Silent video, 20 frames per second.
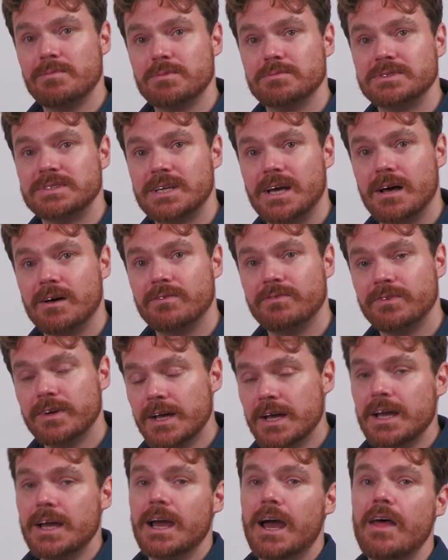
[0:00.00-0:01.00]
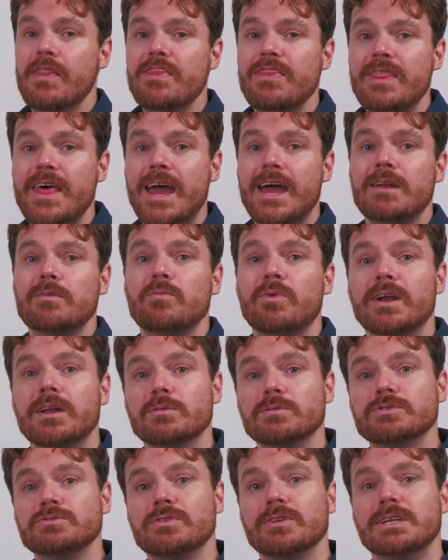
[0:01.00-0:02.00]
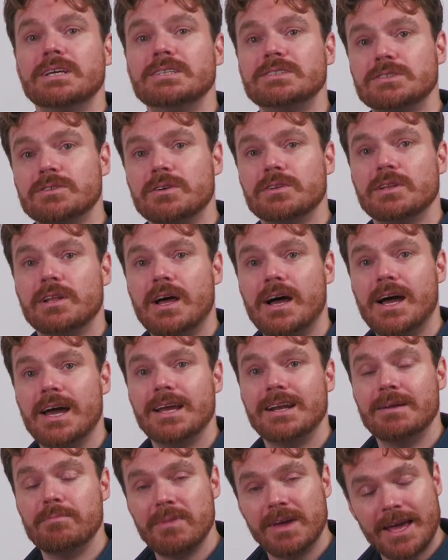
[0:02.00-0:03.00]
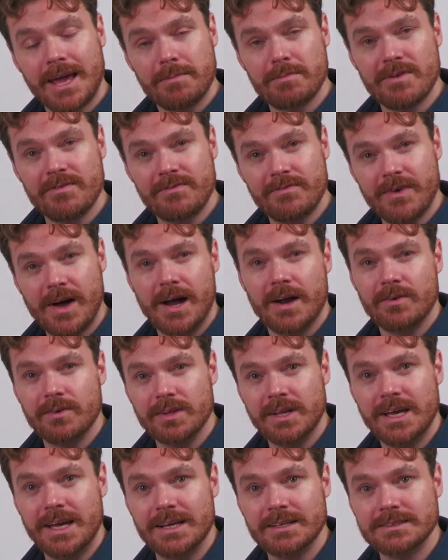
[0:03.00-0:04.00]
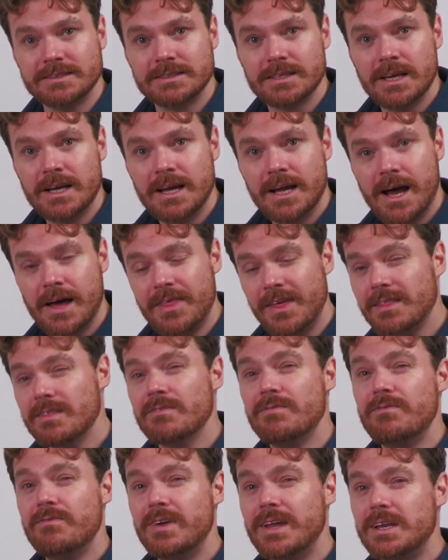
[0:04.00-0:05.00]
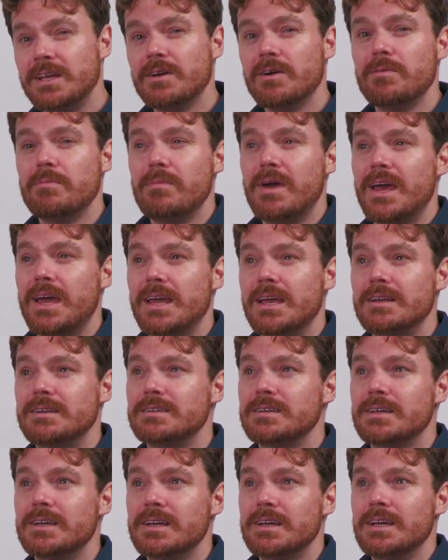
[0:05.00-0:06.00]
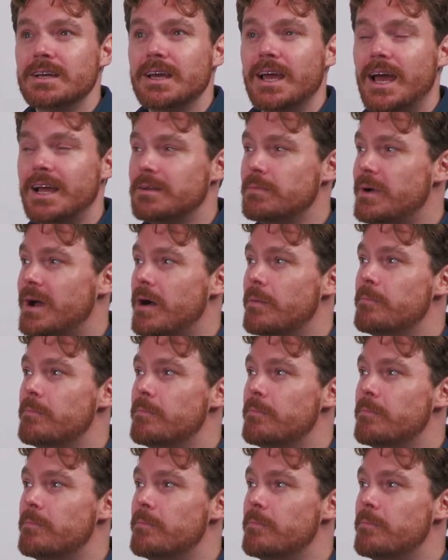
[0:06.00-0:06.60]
himself. And then when it was released online and became a viral hit, I think the video had about